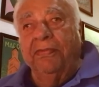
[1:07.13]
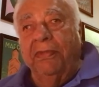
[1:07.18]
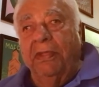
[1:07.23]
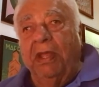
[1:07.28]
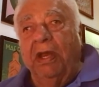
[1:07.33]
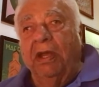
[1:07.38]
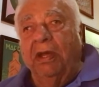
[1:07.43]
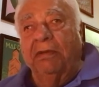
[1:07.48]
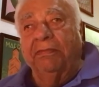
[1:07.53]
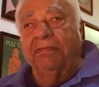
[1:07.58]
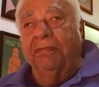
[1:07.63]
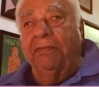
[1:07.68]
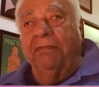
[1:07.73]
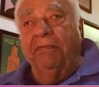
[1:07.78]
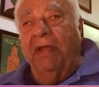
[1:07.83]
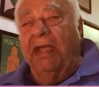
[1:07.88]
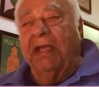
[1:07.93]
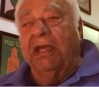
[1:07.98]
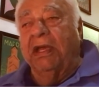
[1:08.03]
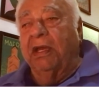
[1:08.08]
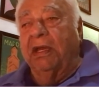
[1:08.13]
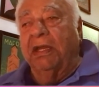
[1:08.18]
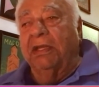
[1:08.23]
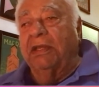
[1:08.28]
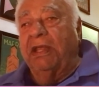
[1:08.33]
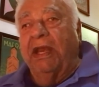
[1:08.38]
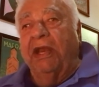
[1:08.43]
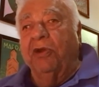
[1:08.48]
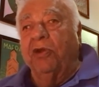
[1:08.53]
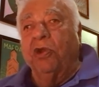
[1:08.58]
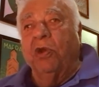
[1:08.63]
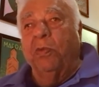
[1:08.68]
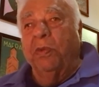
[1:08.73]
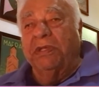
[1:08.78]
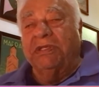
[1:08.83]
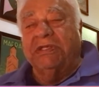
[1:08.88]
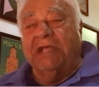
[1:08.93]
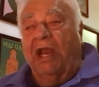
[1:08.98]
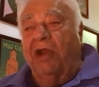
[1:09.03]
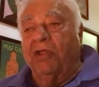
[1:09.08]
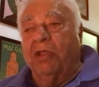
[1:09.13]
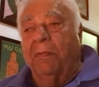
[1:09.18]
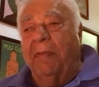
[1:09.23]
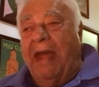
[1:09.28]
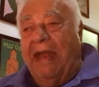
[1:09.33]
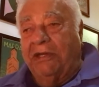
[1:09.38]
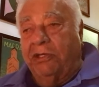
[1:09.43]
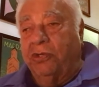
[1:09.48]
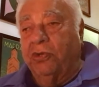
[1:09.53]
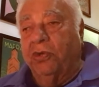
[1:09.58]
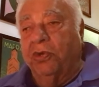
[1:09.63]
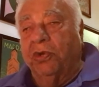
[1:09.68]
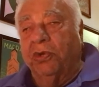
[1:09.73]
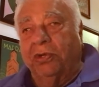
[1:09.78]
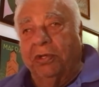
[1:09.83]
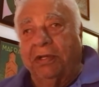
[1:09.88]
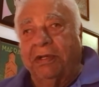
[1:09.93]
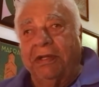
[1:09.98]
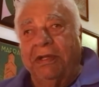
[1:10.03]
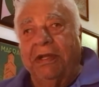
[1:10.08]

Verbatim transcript: you know, Venkat, and they don't know which side of the bat to hold.